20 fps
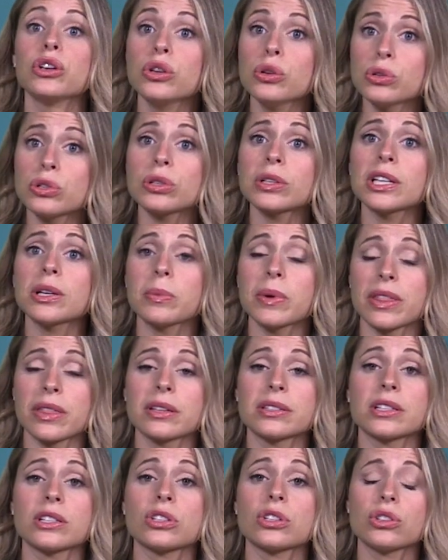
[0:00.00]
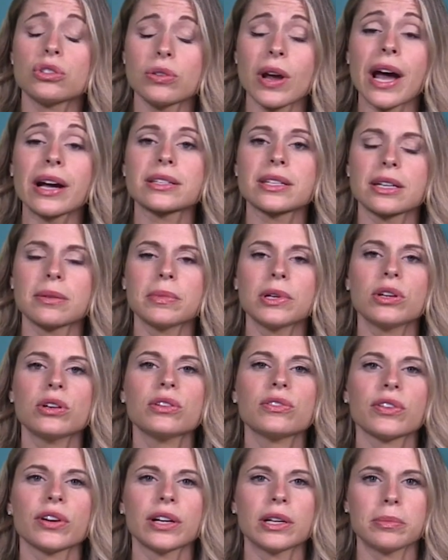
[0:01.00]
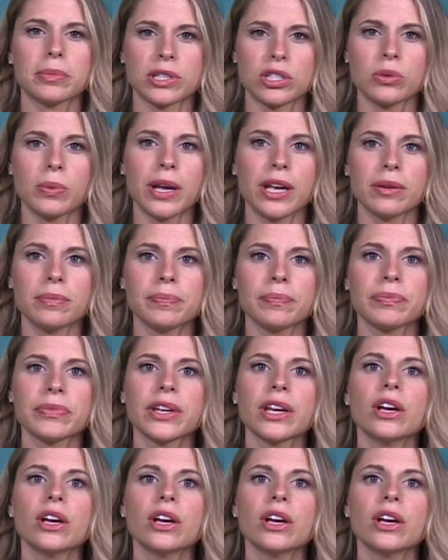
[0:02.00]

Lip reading: usually with a distracting maneuver in between.